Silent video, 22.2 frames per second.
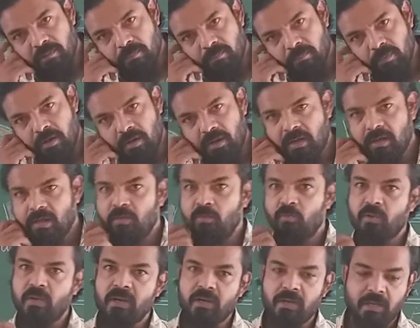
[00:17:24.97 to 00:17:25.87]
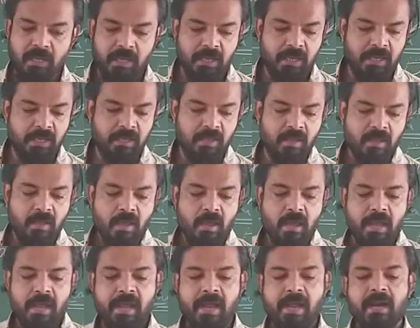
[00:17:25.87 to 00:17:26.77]
mug, you can take,
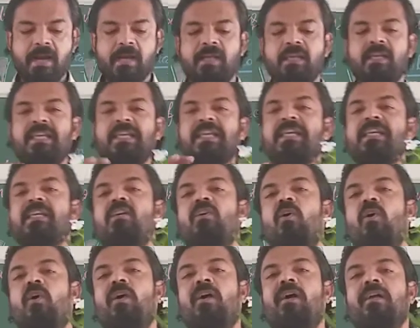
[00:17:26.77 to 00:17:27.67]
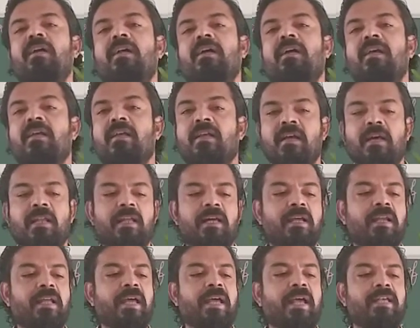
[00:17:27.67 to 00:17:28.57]
add ink or
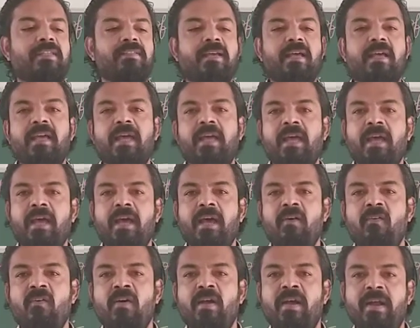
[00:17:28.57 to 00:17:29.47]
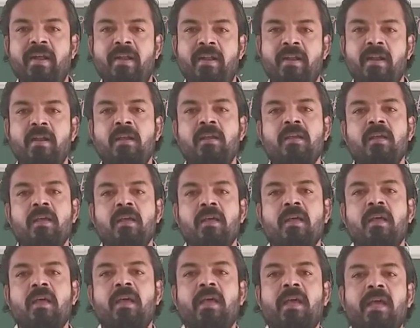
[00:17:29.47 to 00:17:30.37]
color as I have added,
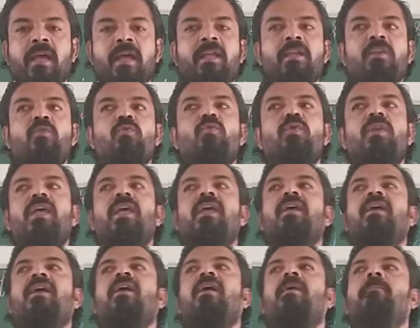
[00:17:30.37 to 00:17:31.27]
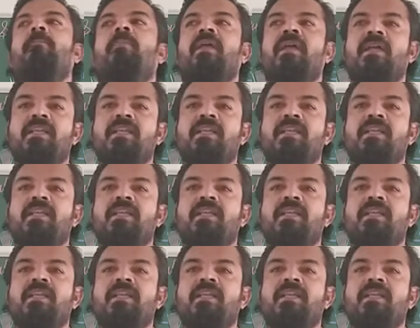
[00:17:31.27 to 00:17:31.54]
and you take a